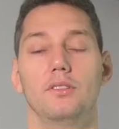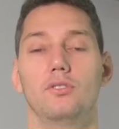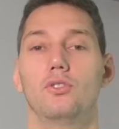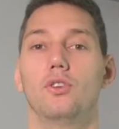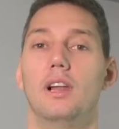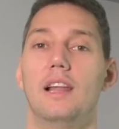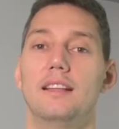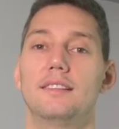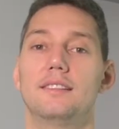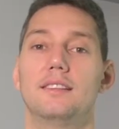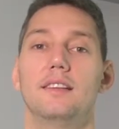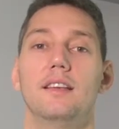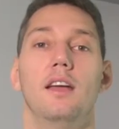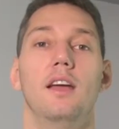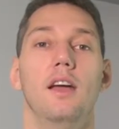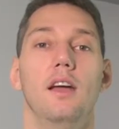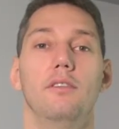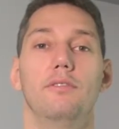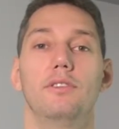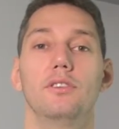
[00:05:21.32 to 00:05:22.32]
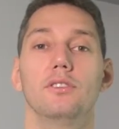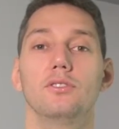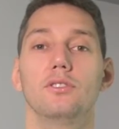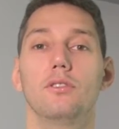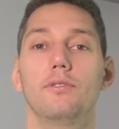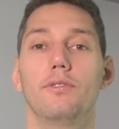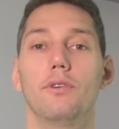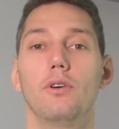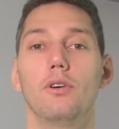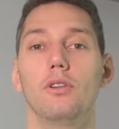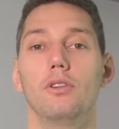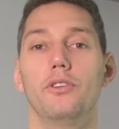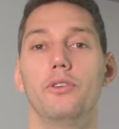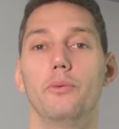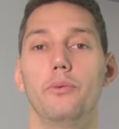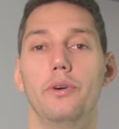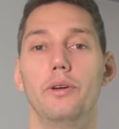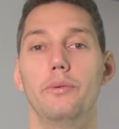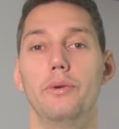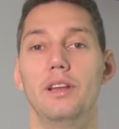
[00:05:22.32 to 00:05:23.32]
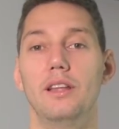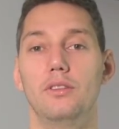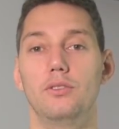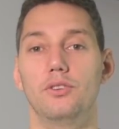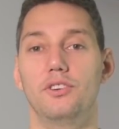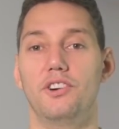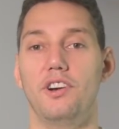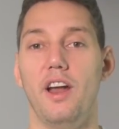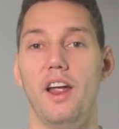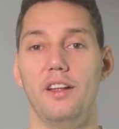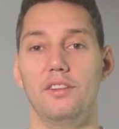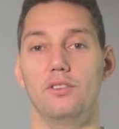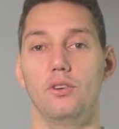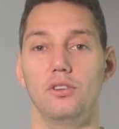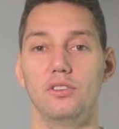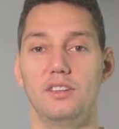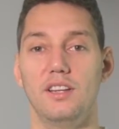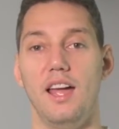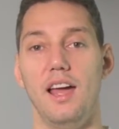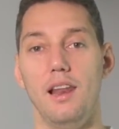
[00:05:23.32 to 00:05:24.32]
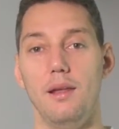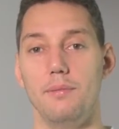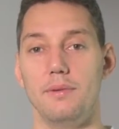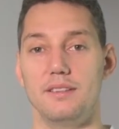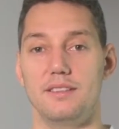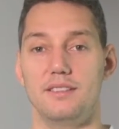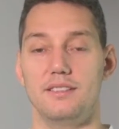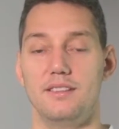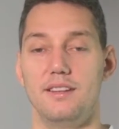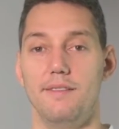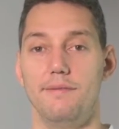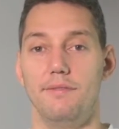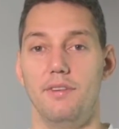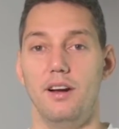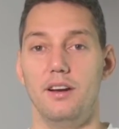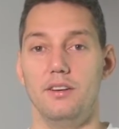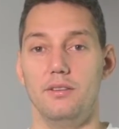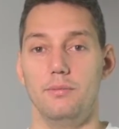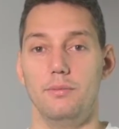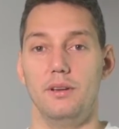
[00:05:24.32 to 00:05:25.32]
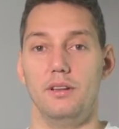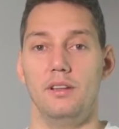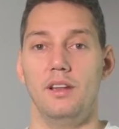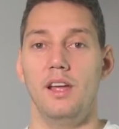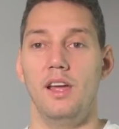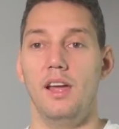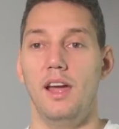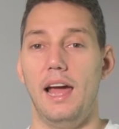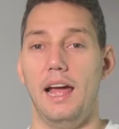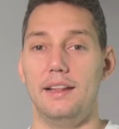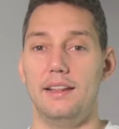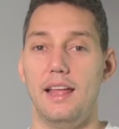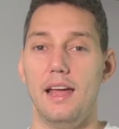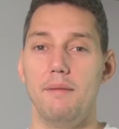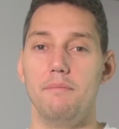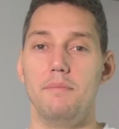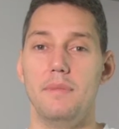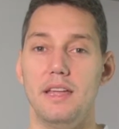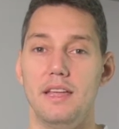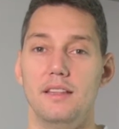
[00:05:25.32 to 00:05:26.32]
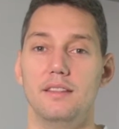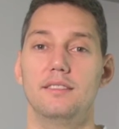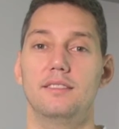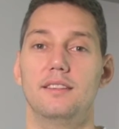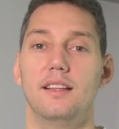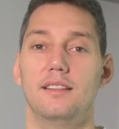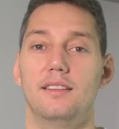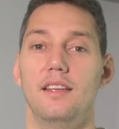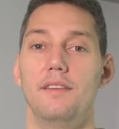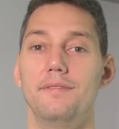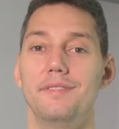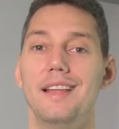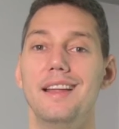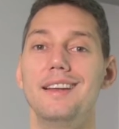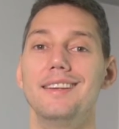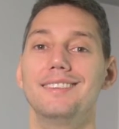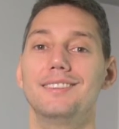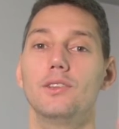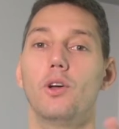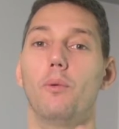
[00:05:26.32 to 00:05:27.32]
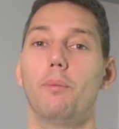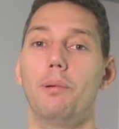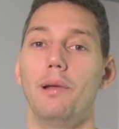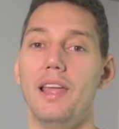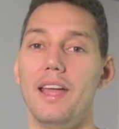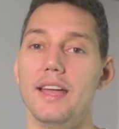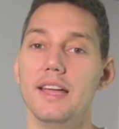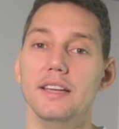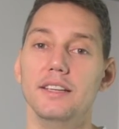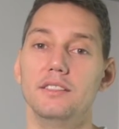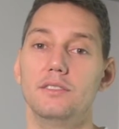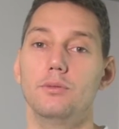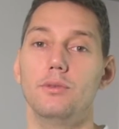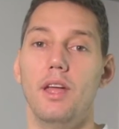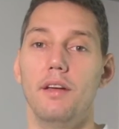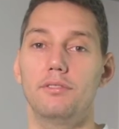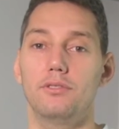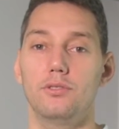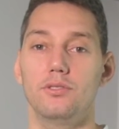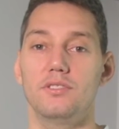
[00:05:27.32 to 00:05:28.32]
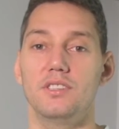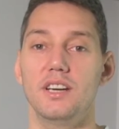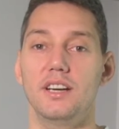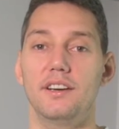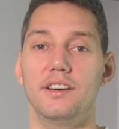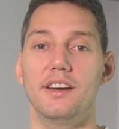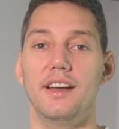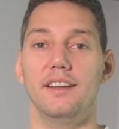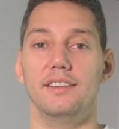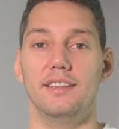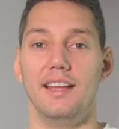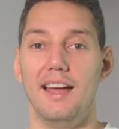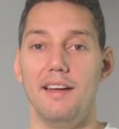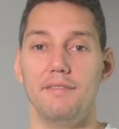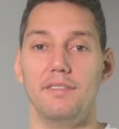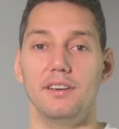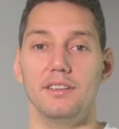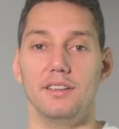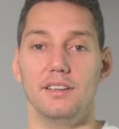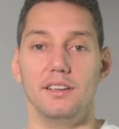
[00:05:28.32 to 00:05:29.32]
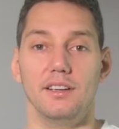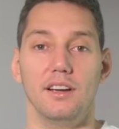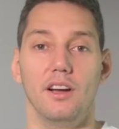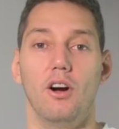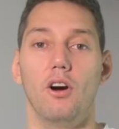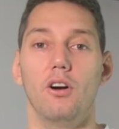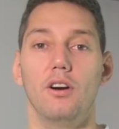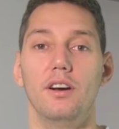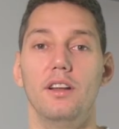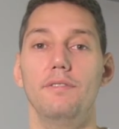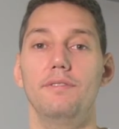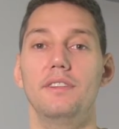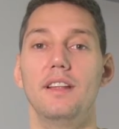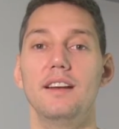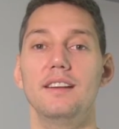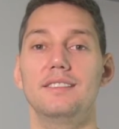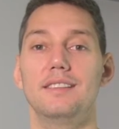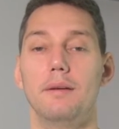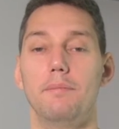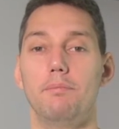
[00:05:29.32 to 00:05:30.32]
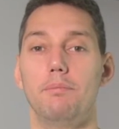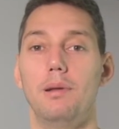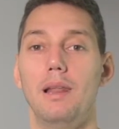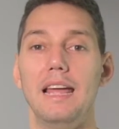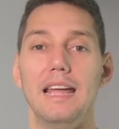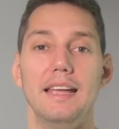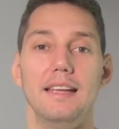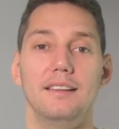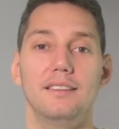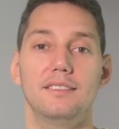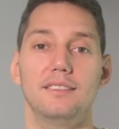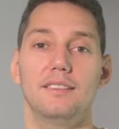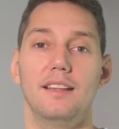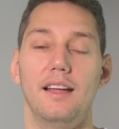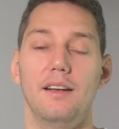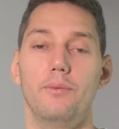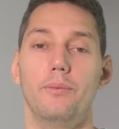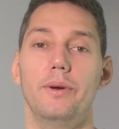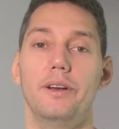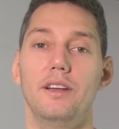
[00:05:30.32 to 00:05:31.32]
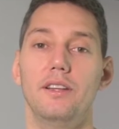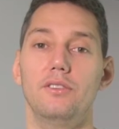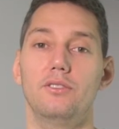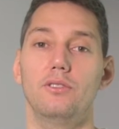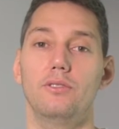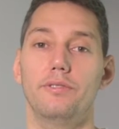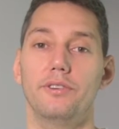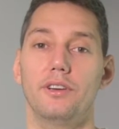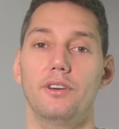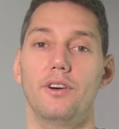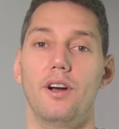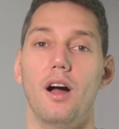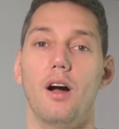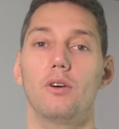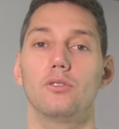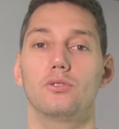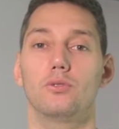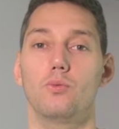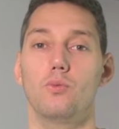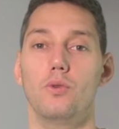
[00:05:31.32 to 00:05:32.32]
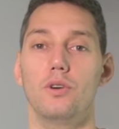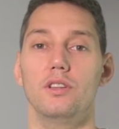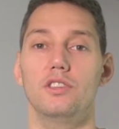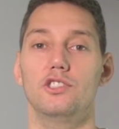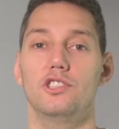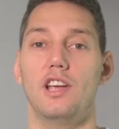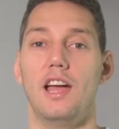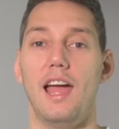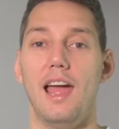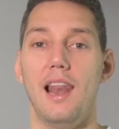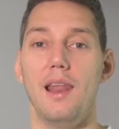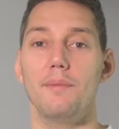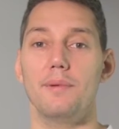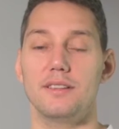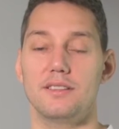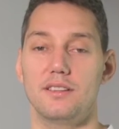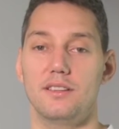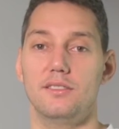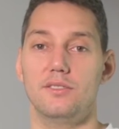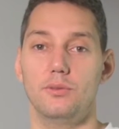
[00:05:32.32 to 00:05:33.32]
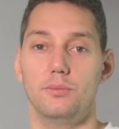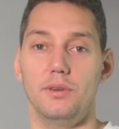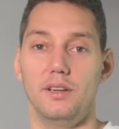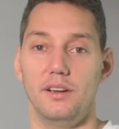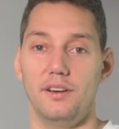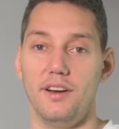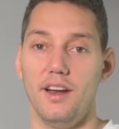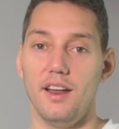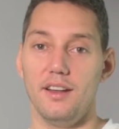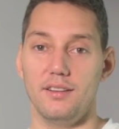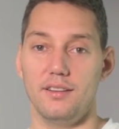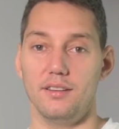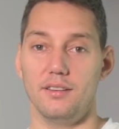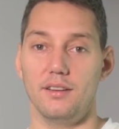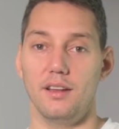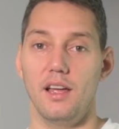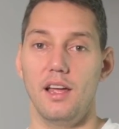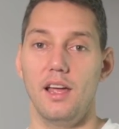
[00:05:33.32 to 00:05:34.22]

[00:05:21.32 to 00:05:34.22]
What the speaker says: So let's see. First of all, we need to create all the elements in the environment. And that means that if there is no plate, we have to recreate everything. Or if there is a plate, then we need to figure out which elements need to be created.